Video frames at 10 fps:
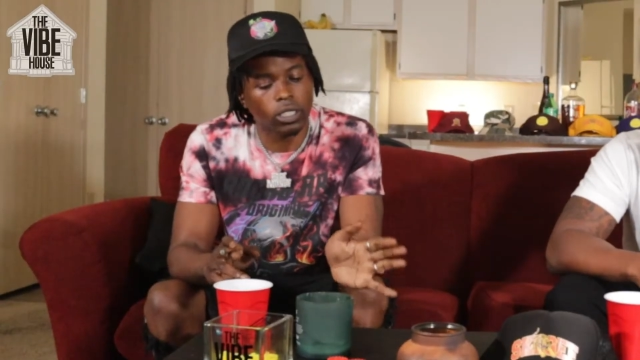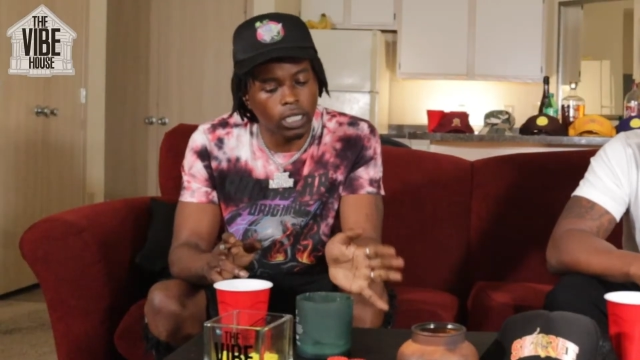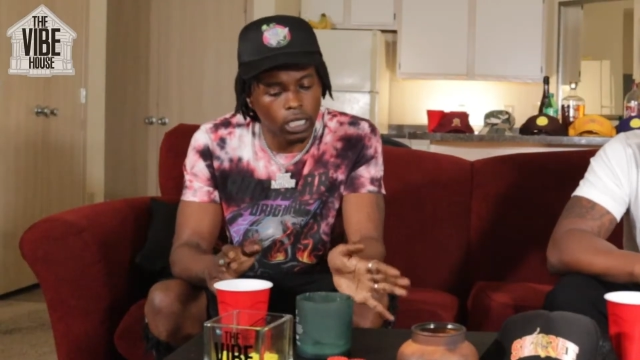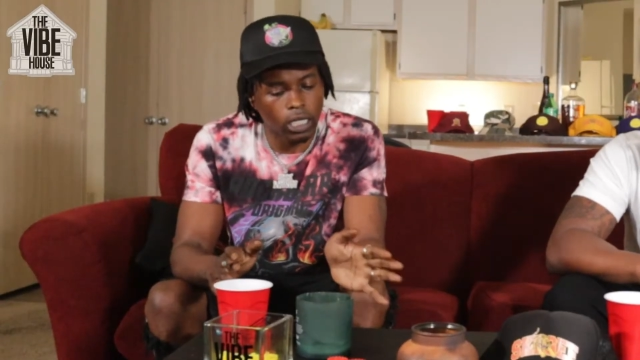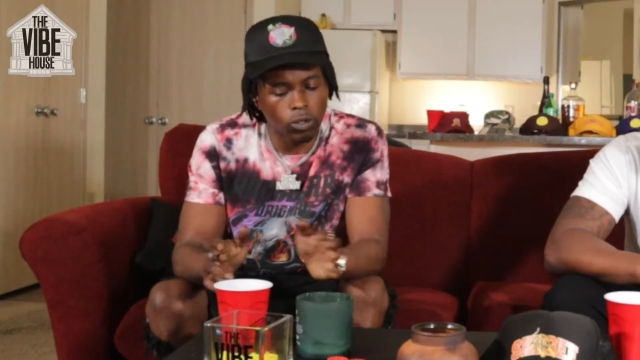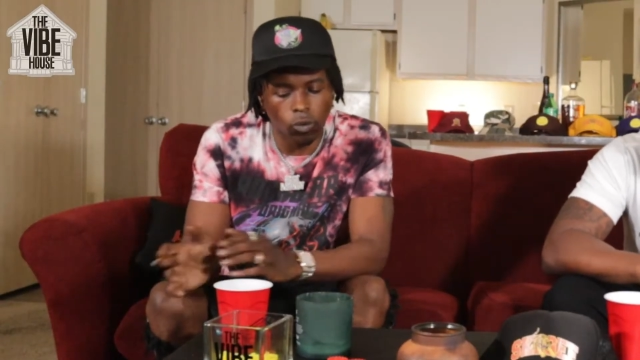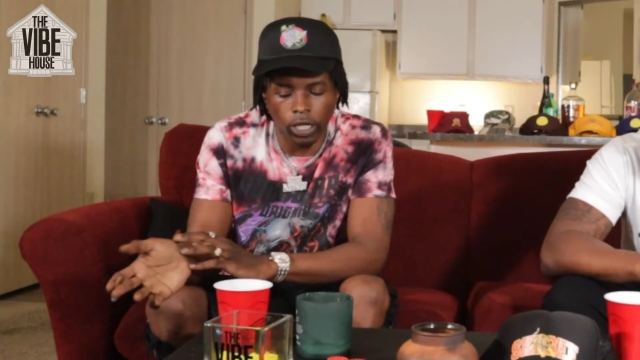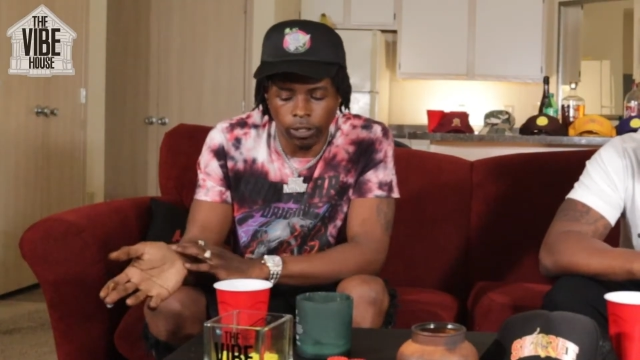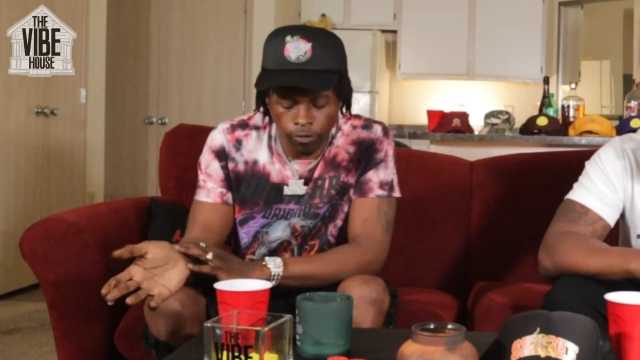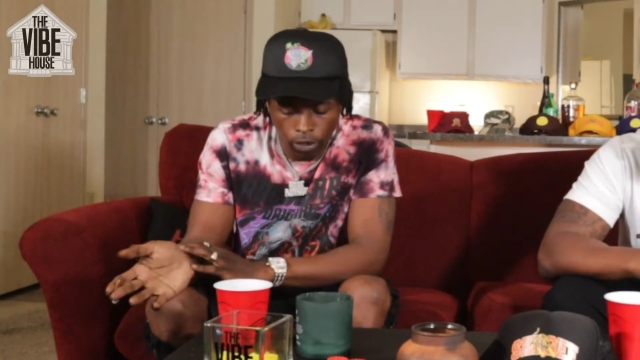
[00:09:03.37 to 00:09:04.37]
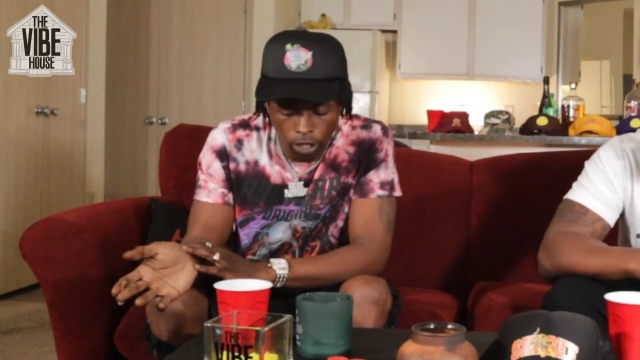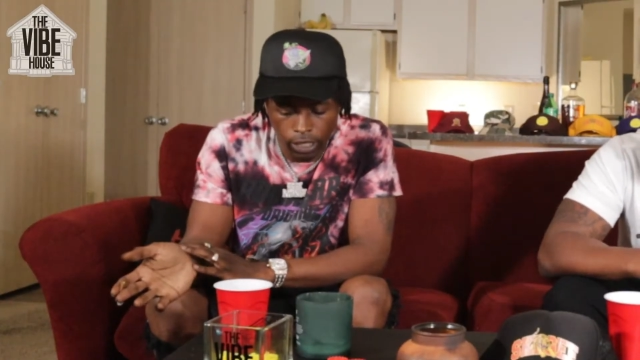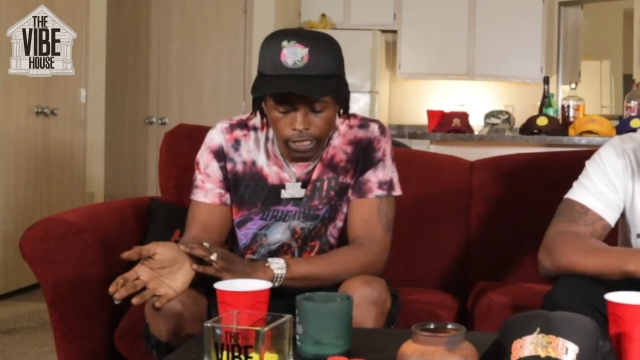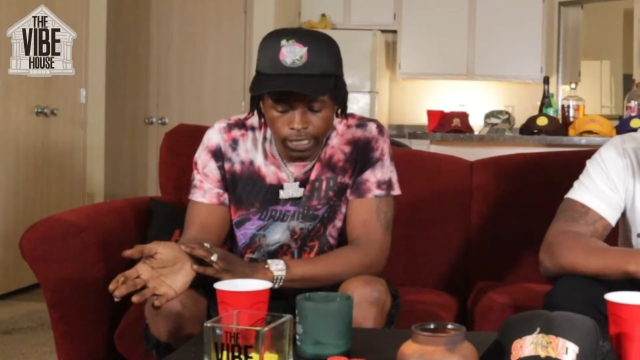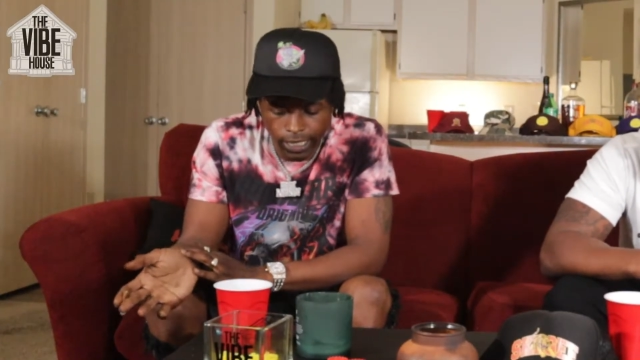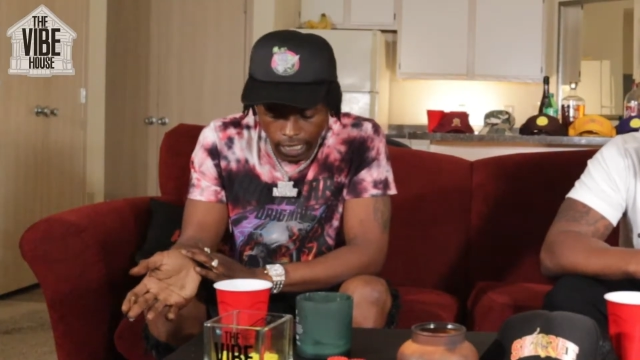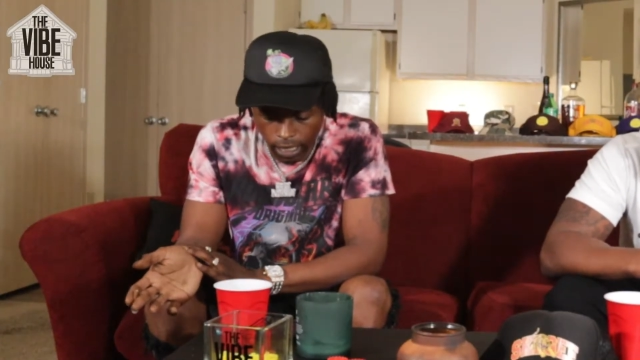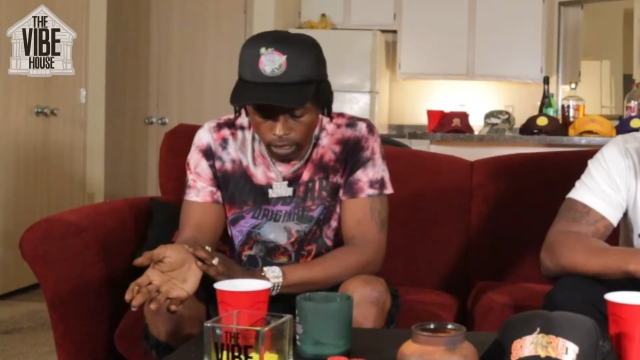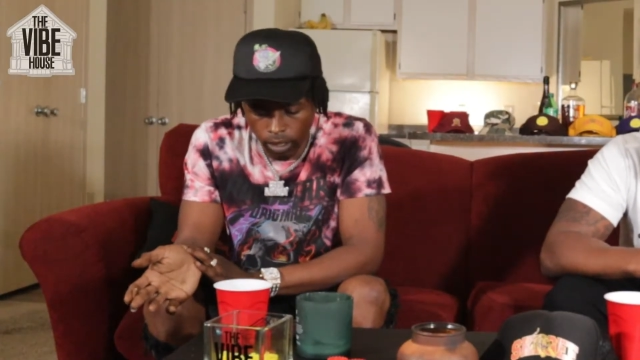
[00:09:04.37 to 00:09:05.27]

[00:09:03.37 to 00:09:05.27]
Yeah, he wasn't involved at the time.